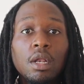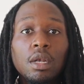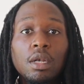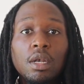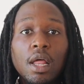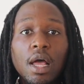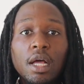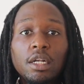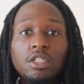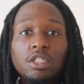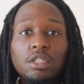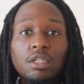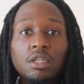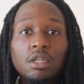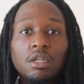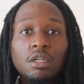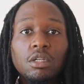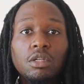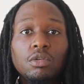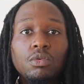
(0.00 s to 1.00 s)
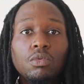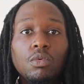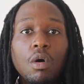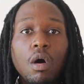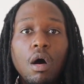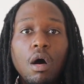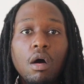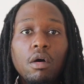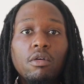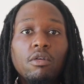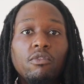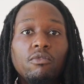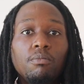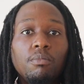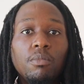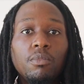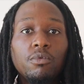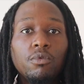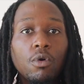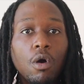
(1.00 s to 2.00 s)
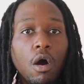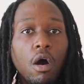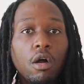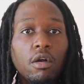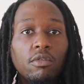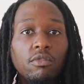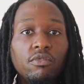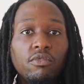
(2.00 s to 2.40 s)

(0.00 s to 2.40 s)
Naturally, you are